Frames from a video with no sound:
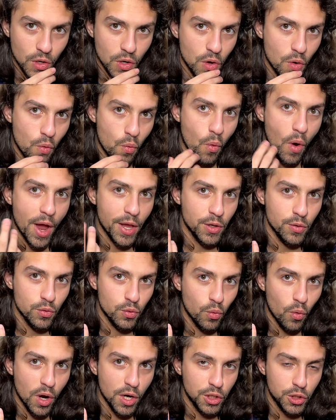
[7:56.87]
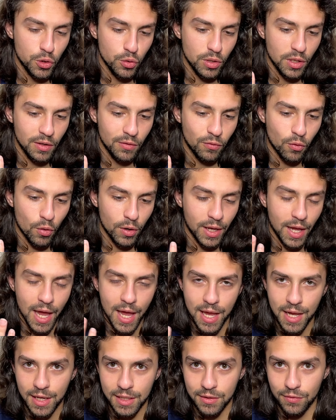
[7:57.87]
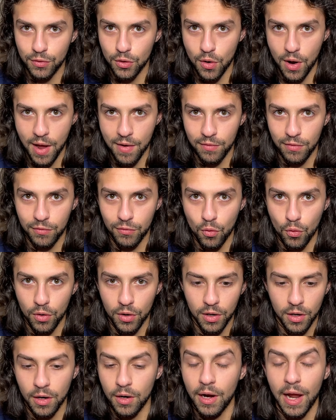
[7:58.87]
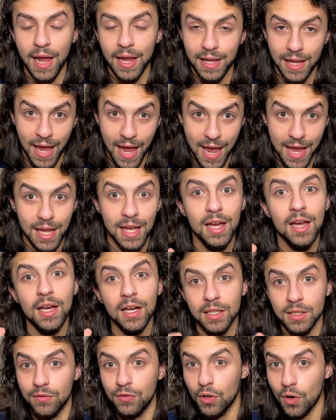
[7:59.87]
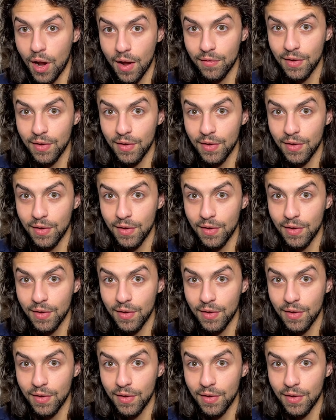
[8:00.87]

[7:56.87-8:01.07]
why you would want to shoot it in 4K, because if you don't have a 8K, because if you don't have an